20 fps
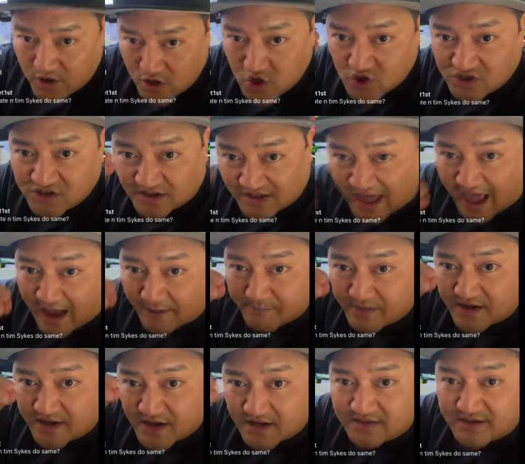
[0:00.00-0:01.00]
We use
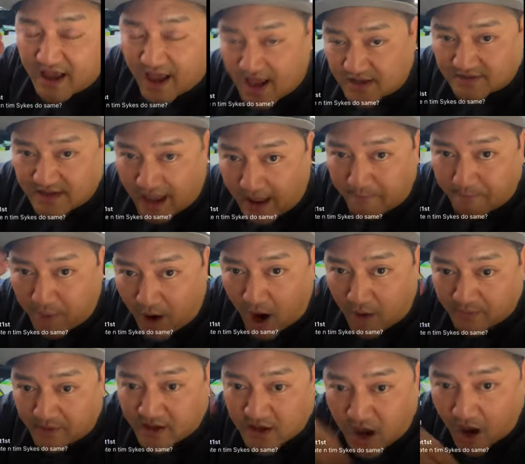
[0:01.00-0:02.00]
Slack because it's a
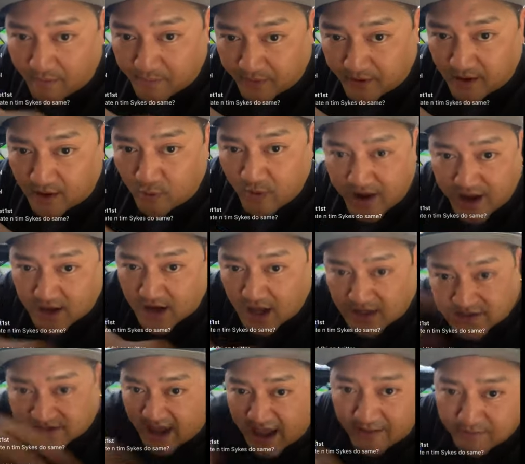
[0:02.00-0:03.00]
public company. We
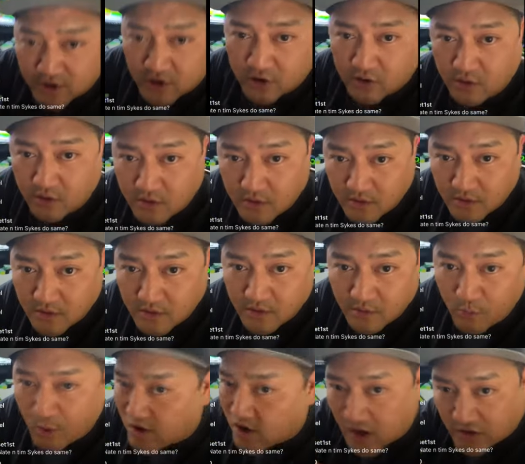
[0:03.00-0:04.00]
cannot scam you.
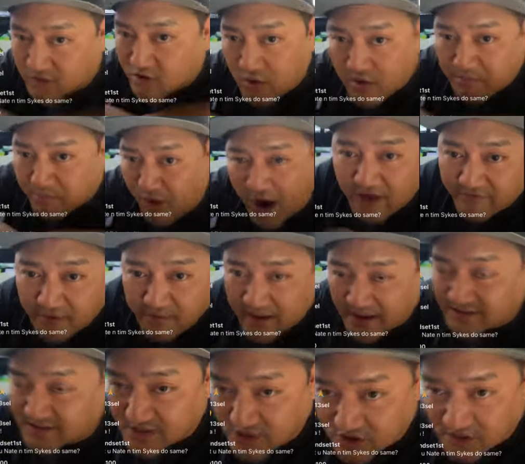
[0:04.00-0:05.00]
We're not doing
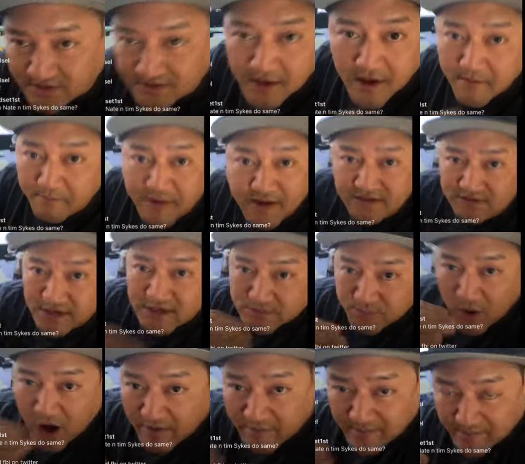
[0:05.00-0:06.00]
private messages because
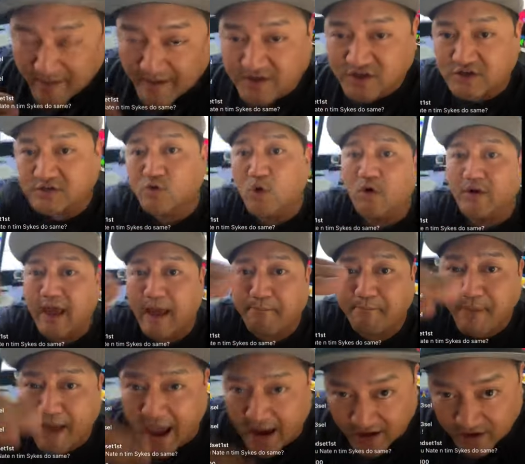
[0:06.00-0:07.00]
these private messages will
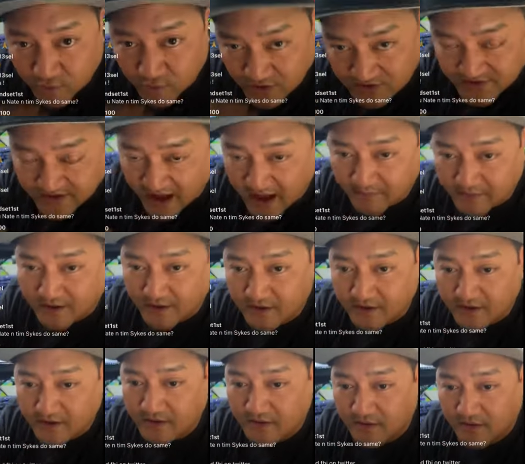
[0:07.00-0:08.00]
get back if we're
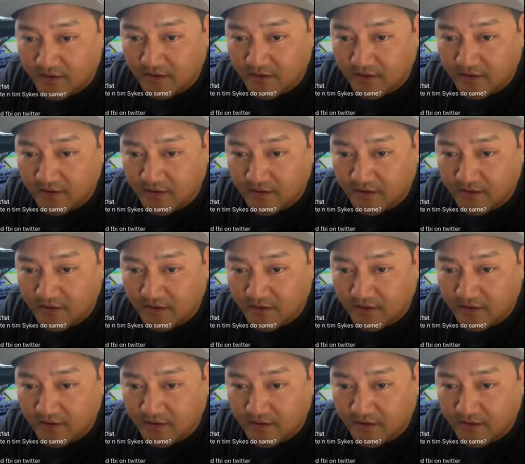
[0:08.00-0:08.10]
scamming.